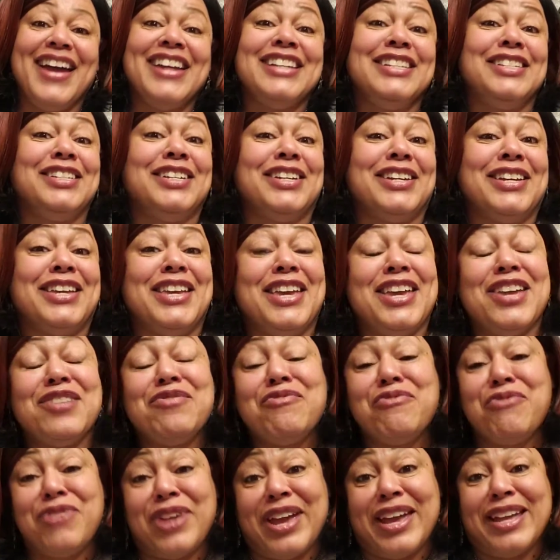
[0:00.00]
to
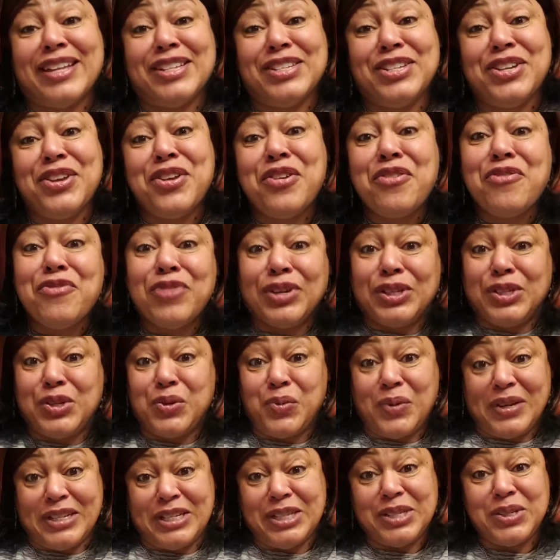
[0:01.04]
get rich for
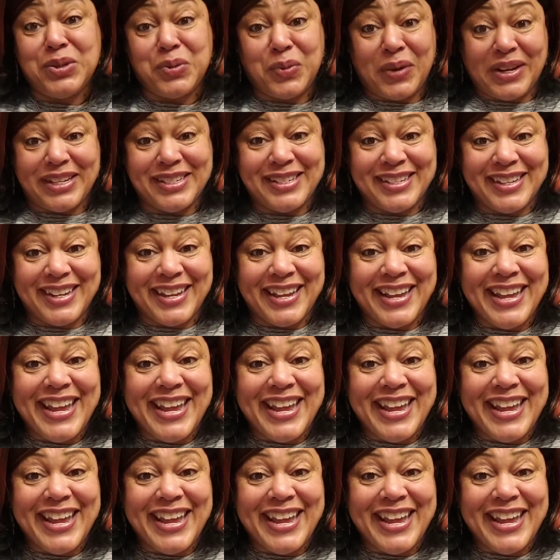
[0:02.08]
2020.